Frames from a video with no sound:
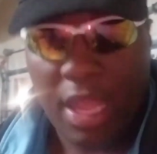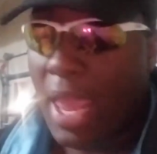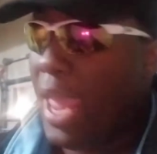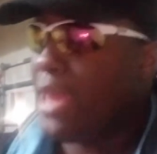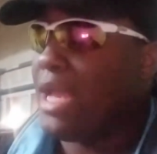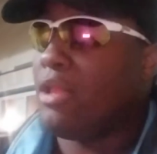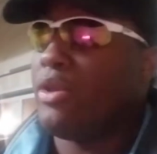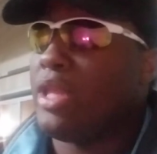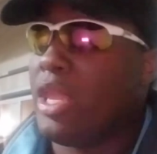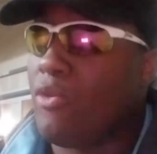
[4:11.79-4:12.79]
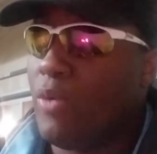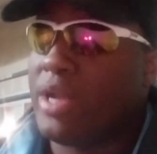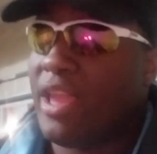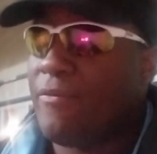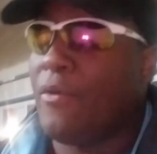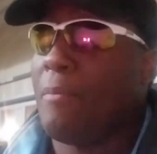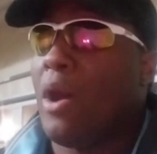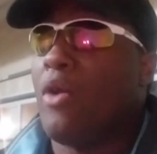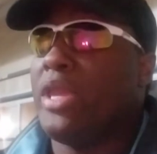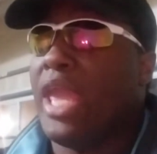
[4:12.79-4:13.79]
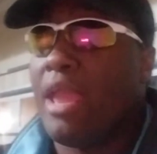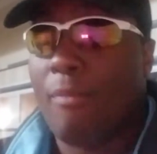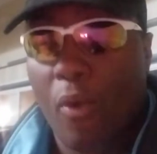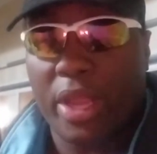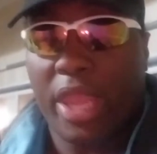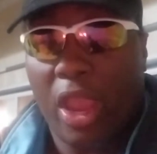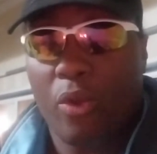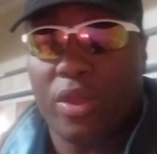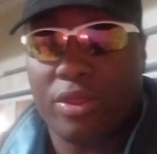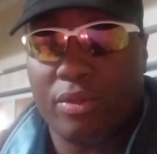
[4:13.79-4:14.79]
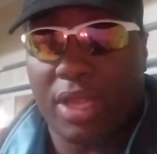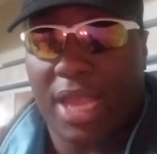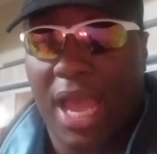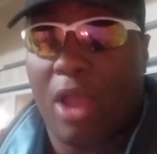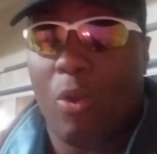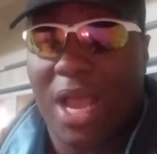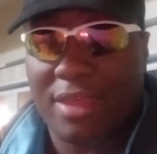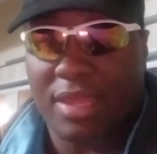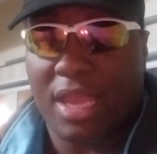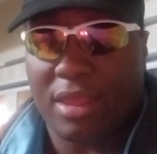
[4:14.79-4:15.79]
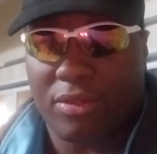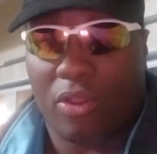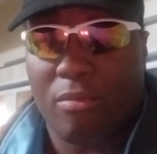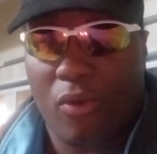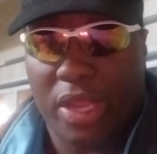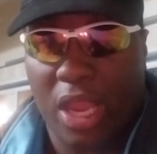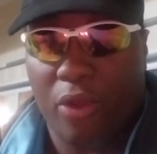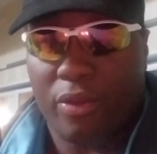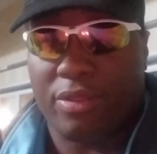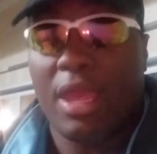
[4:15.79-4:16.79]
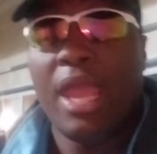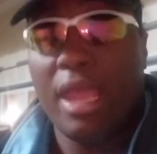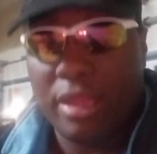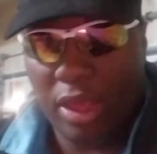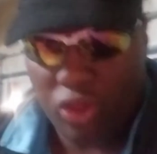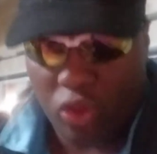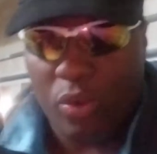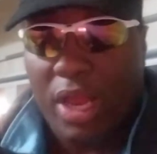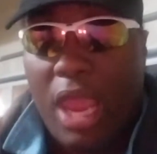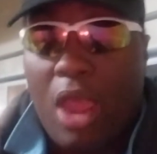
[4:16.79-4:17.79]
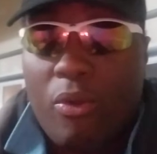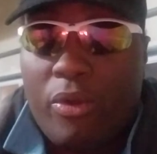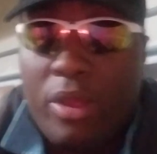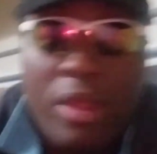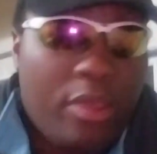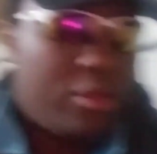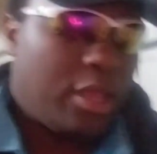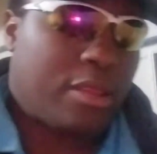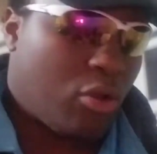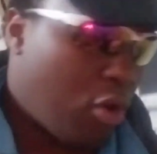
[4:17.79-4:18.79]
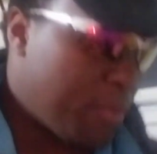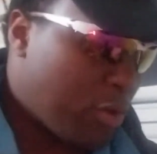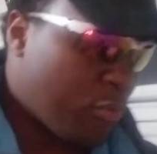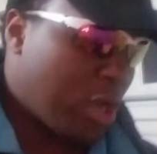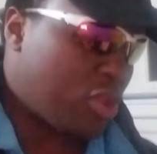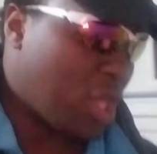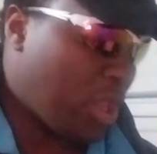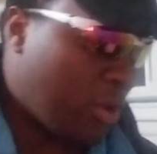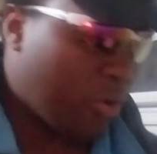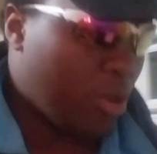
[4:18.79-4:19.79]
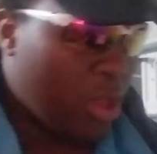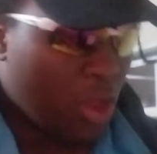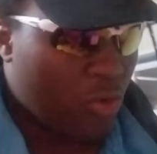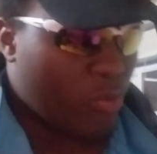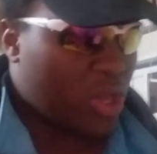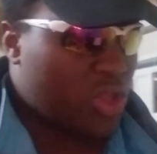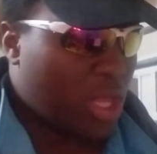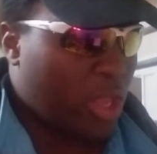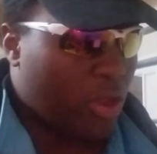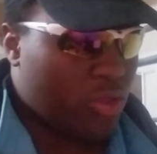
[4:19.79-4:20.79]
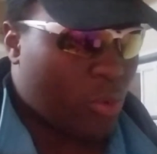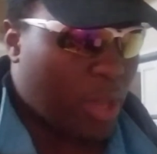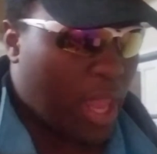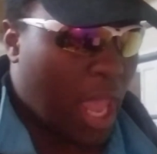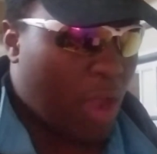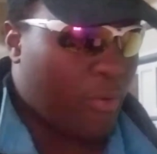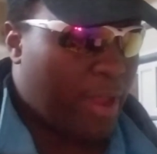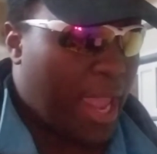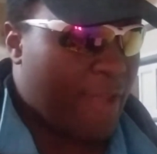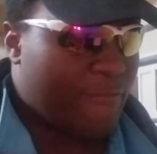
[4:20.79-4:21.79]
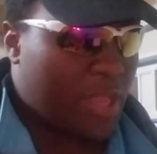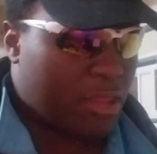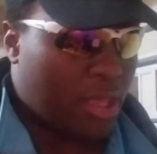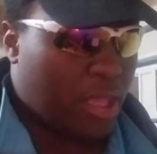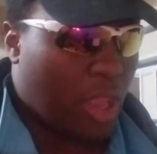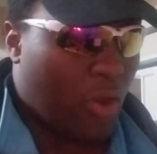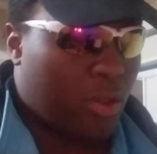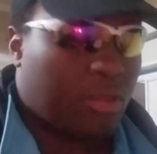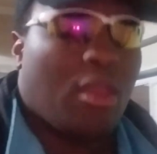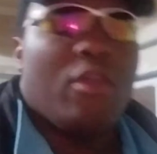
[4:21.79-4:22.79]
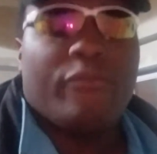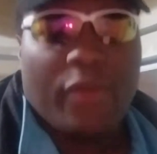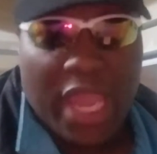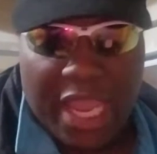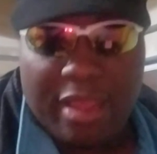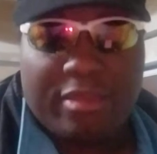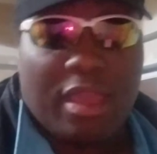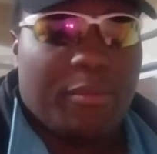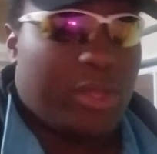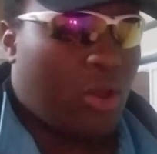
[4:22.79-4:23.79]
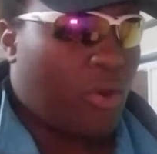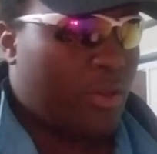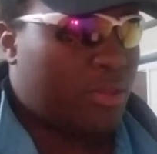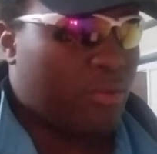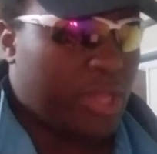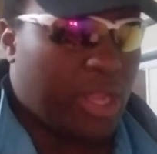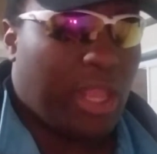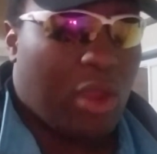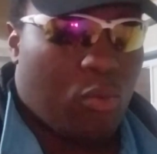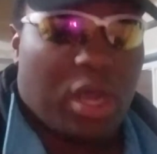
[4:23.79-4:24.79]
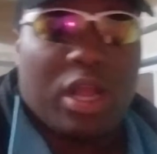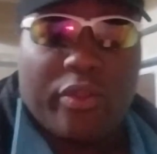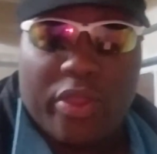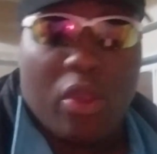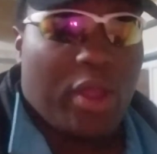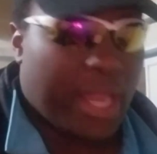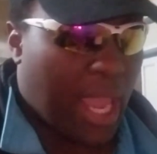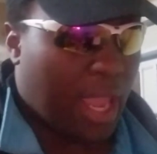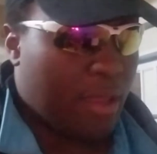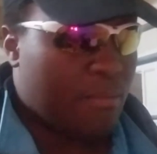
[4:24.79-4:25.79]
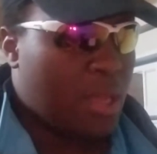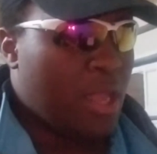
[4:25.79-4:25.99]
And not only did he run that football, he gave more carries to the guy who I said deserved more carries, and that's Jordan Howard. So let's go over the rushing here. Rushing here, Jordan Howard had 15 carries for 87 yards, so nearly a 100-yard game.